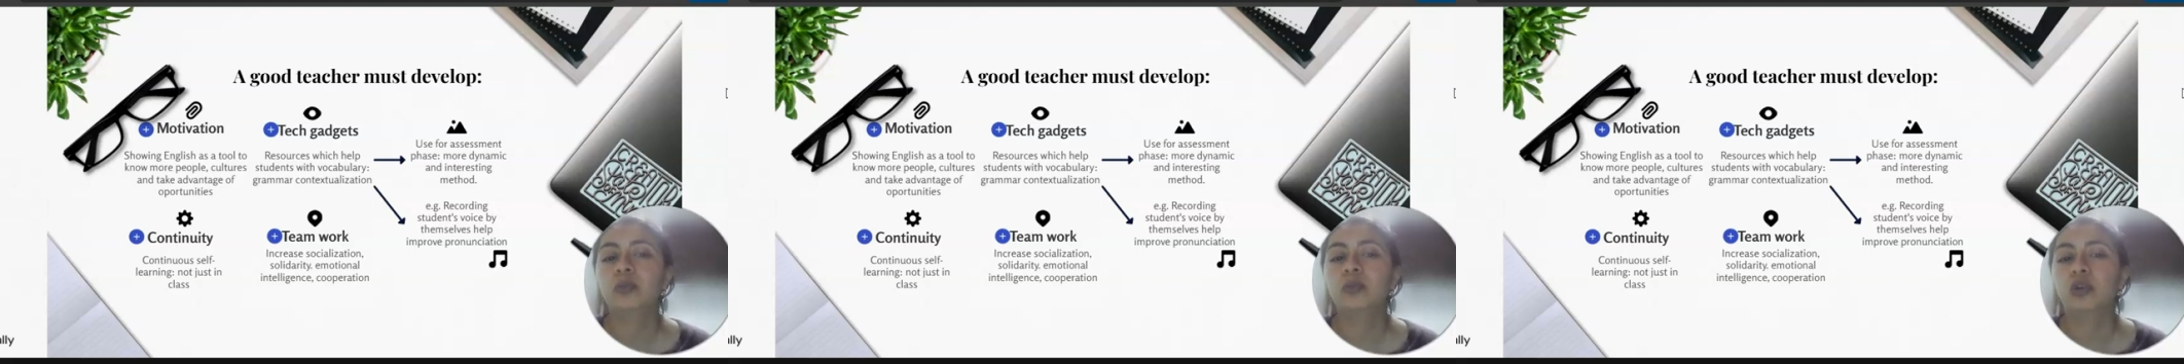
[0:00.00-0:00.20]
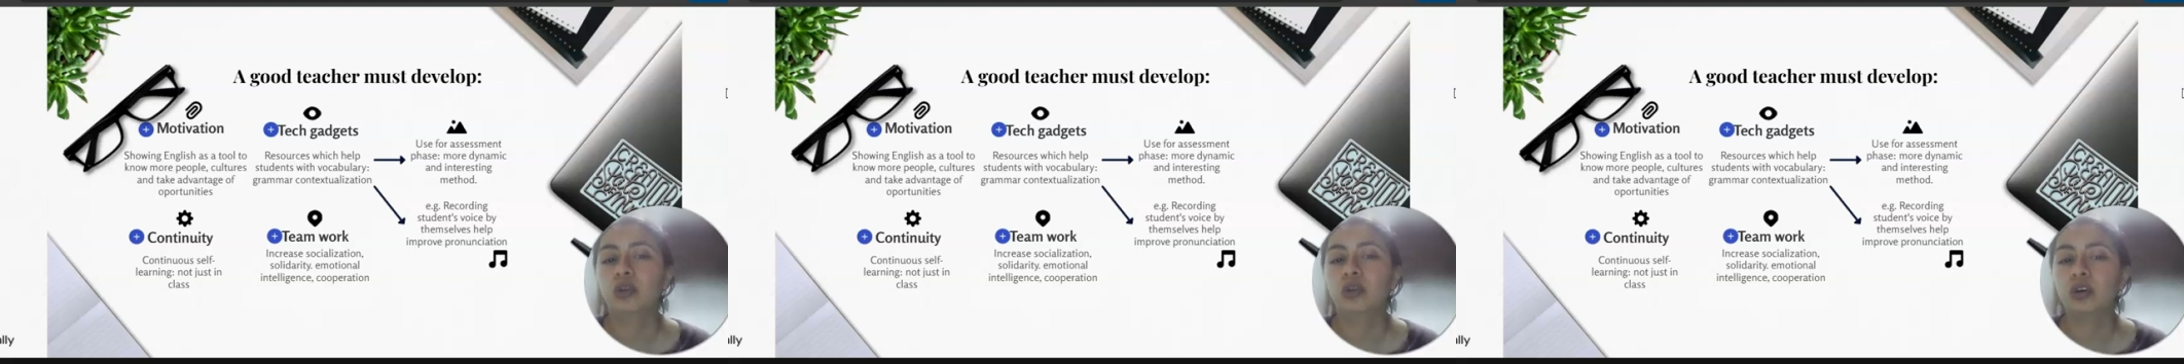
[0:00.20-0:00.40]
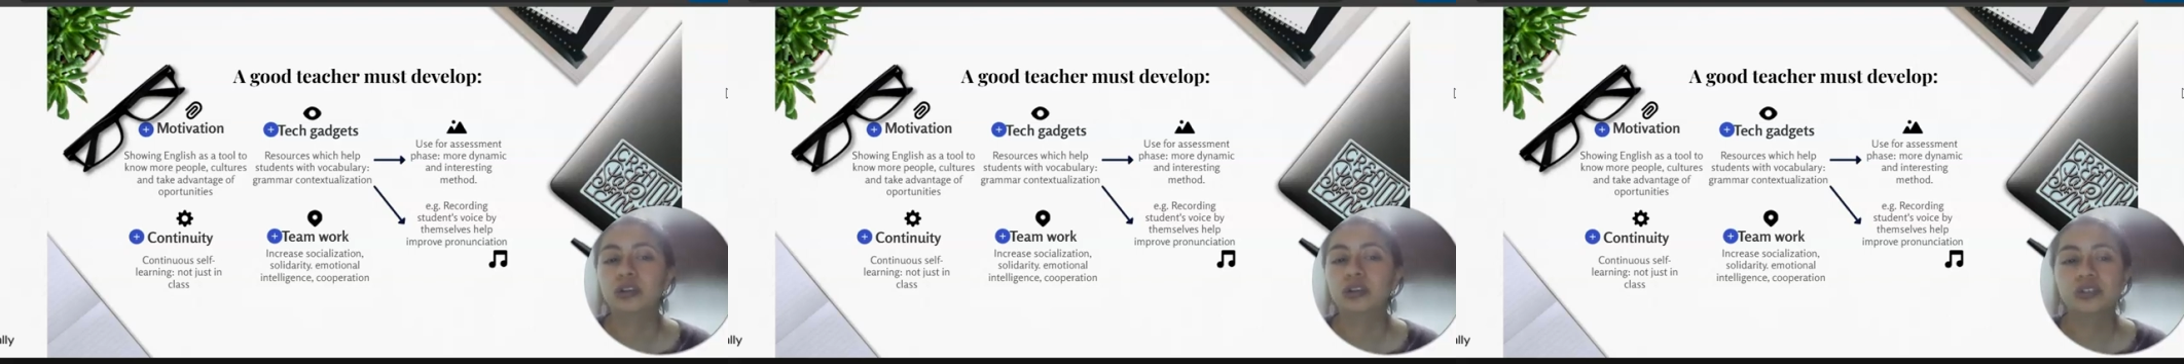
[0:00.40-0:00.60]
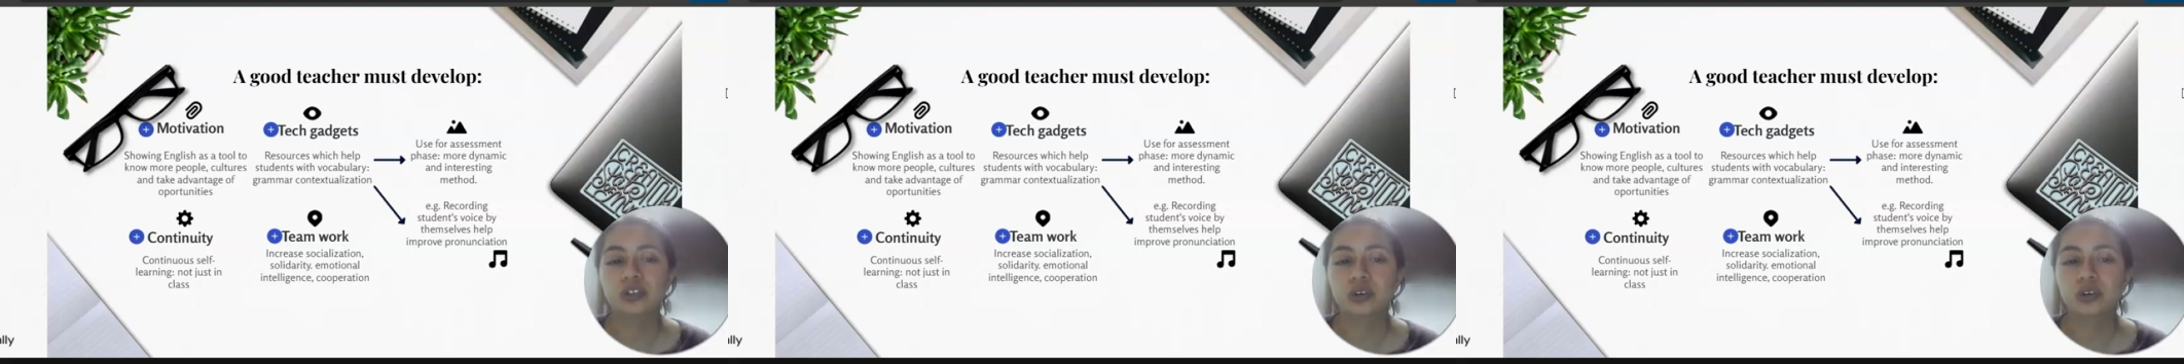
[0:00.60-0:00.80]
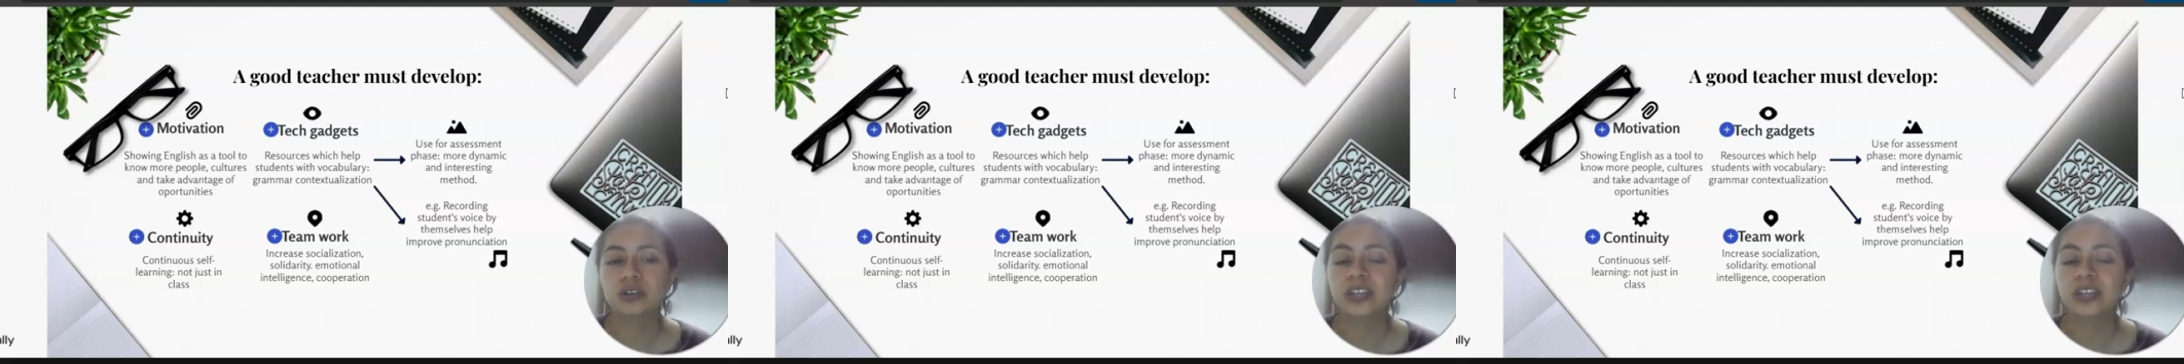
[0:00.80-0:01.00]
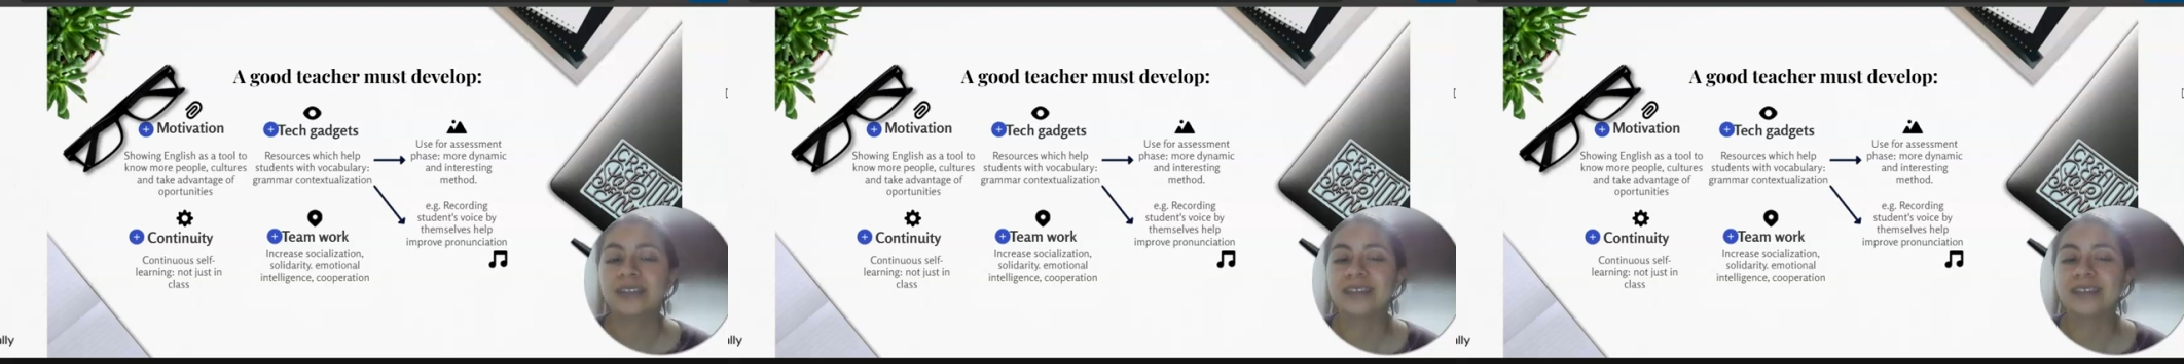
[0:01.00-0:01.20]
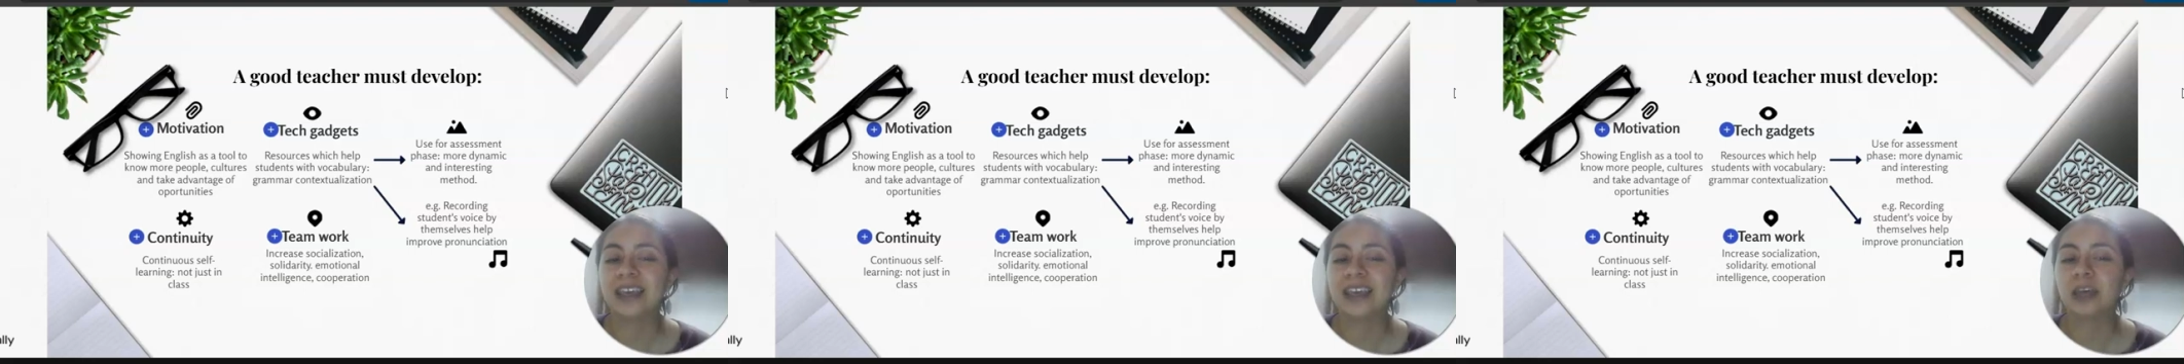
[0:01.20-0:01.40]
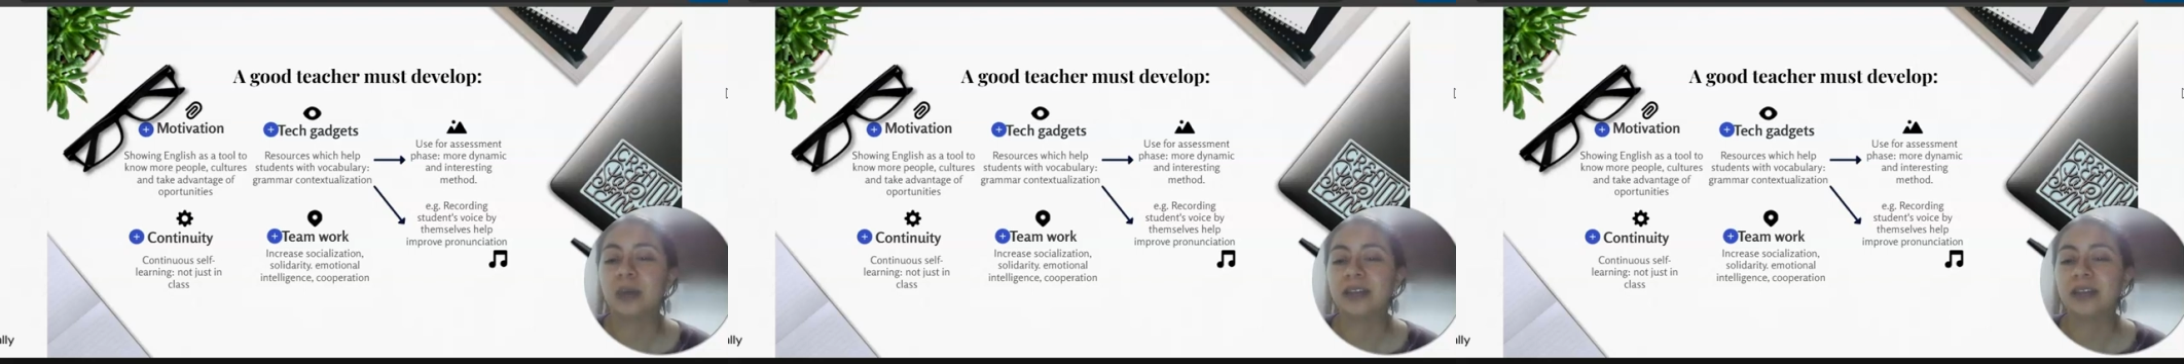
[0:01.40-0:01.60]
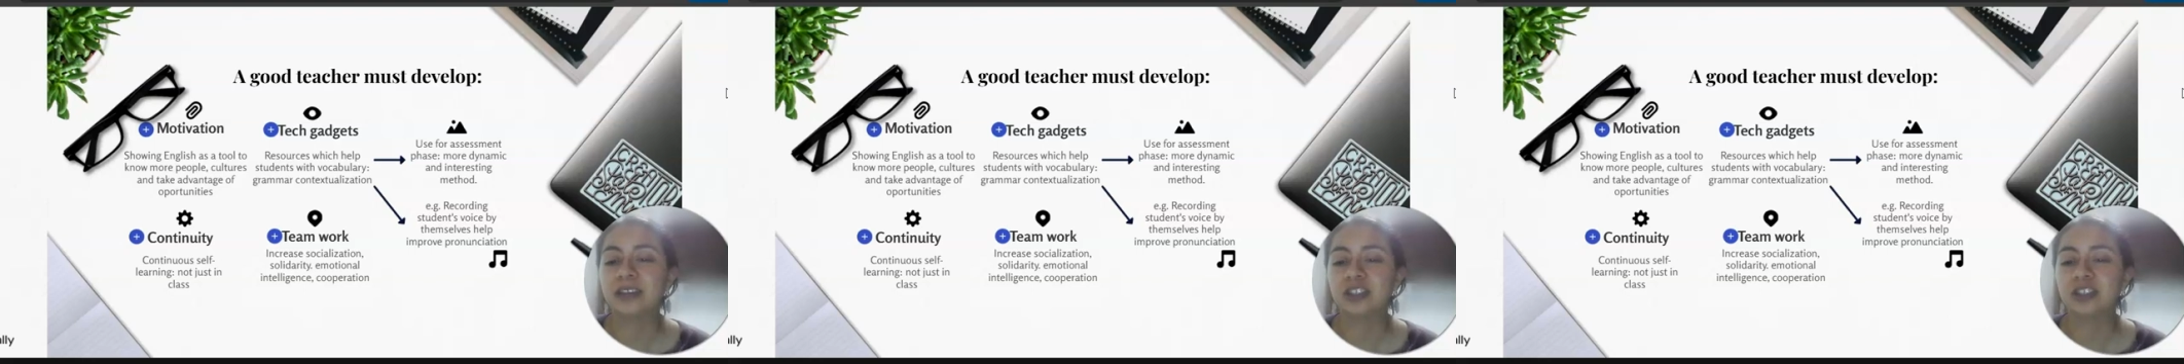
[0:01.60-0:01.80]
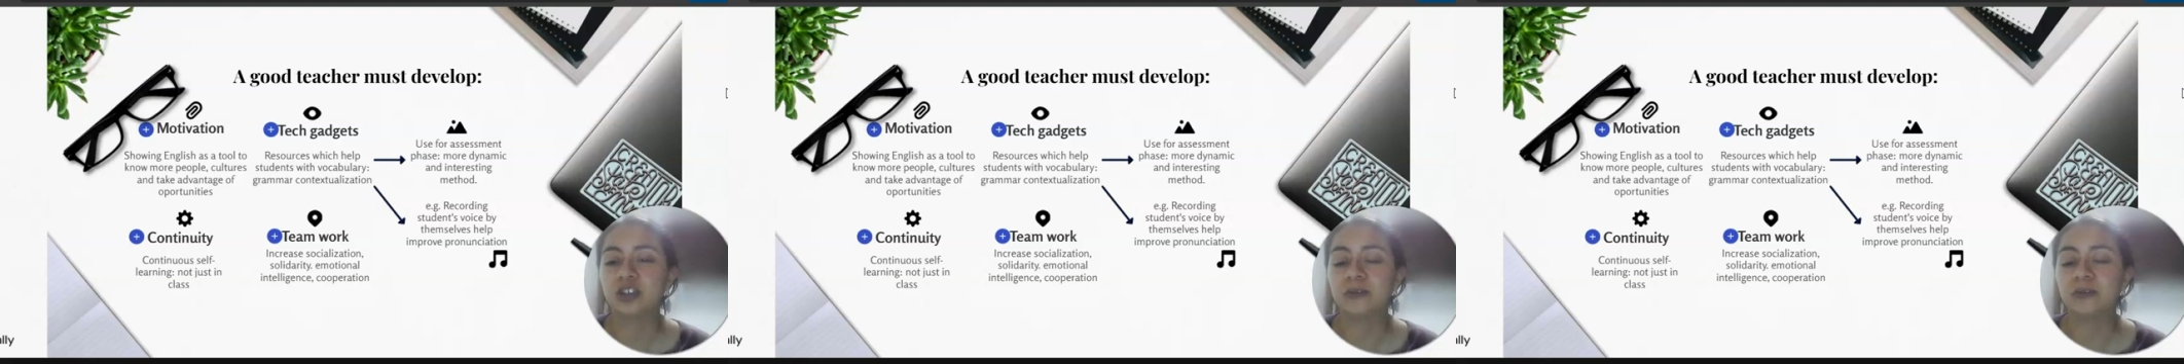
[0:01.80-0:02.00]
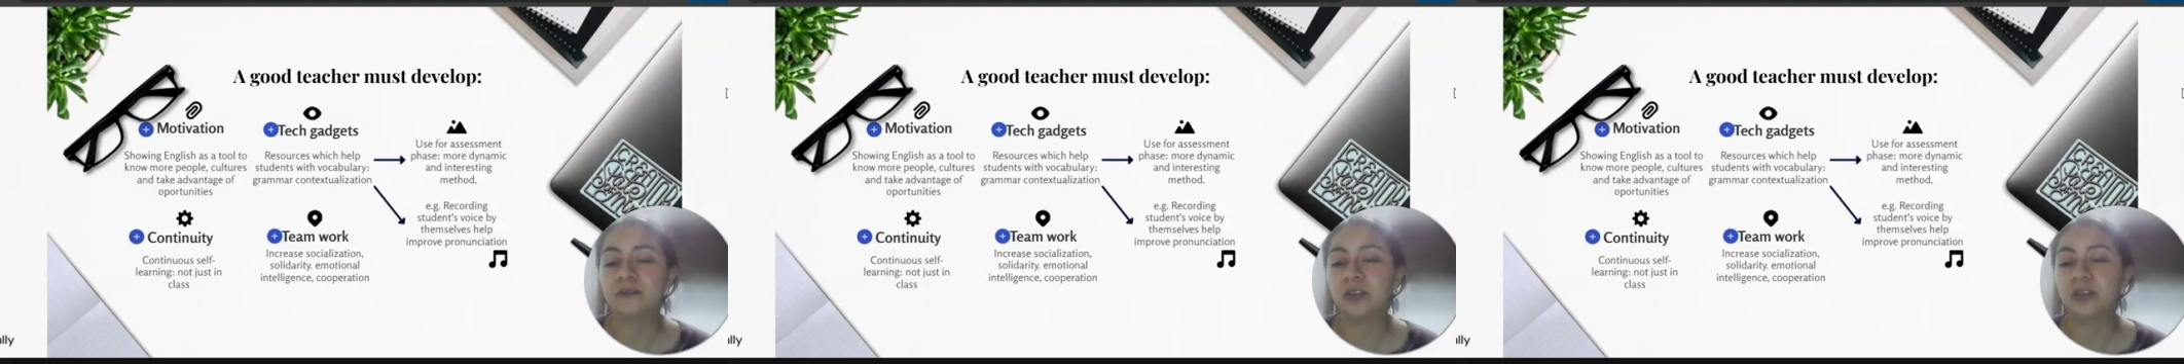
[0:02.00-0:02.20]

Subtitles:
more cultures, and take advantage of